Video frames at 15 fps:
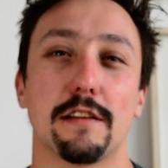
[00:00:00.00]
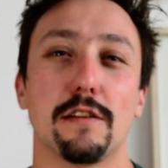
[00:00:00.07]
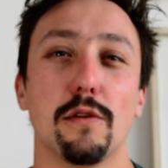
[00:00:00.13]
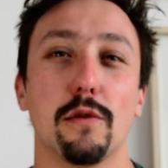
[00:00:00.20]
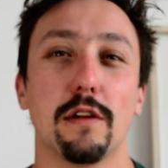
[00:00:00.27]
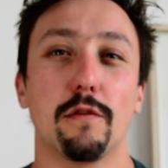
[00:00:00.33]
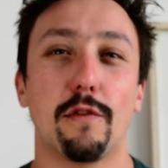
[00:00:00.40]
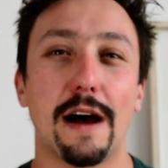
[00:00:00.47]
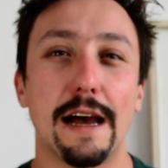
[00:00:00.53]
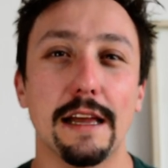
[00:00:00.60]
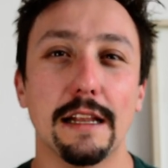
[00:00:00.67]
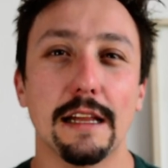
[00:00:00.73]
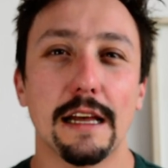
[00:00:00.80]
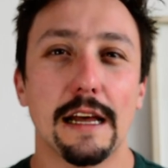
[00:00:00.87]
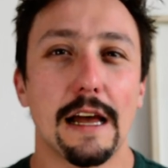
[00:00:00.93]
You will
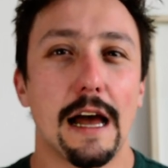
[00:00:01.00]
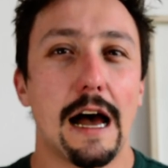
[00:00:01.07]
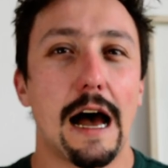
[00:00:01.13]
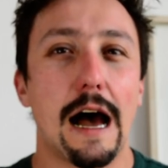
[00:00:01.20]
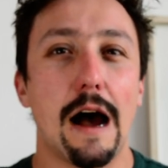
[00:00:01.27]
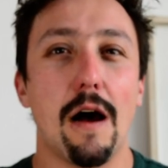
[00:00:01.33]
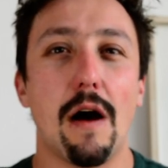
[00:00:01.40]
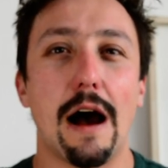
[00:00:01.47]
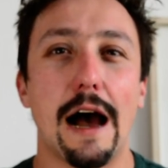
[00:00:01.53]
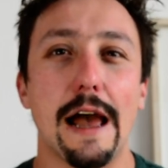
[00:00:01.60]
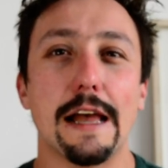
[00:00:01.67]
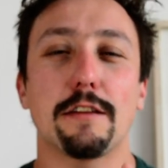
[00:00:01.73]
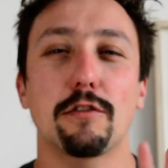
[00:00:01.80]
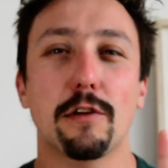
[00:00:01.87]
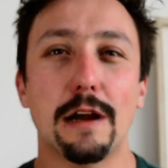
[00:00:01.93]
find how I
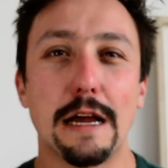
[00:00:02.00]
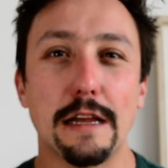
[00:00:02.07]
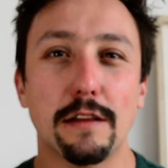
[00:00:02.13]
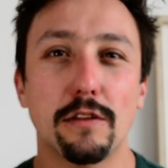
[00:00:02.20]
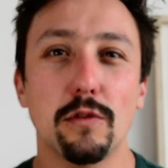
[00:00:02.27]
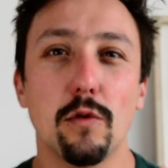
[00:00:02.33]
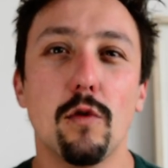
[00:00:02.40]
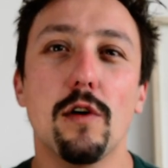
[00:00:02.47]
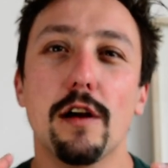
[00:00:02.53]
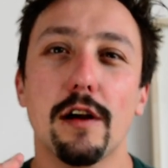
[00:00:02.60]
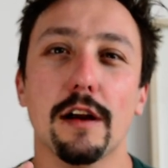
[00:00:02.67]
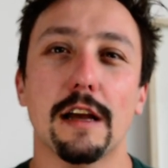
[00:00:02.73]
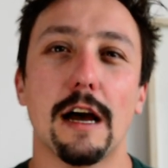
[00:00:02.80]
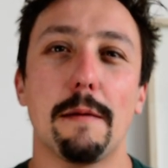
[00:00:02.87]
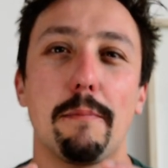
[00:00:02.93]
try to
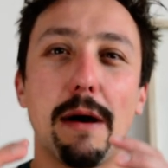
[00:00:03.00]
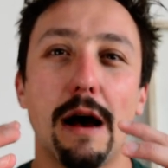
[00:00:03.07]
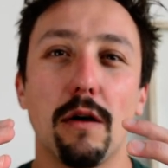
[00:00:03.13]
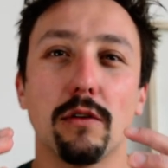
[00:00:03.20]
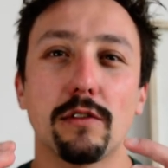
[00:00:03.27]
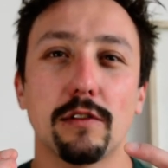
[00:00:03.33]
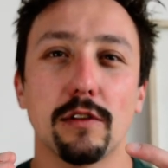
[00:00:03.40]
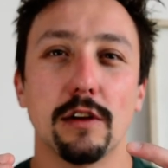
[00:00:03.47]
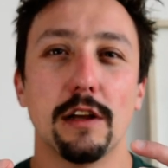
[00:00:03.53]
work about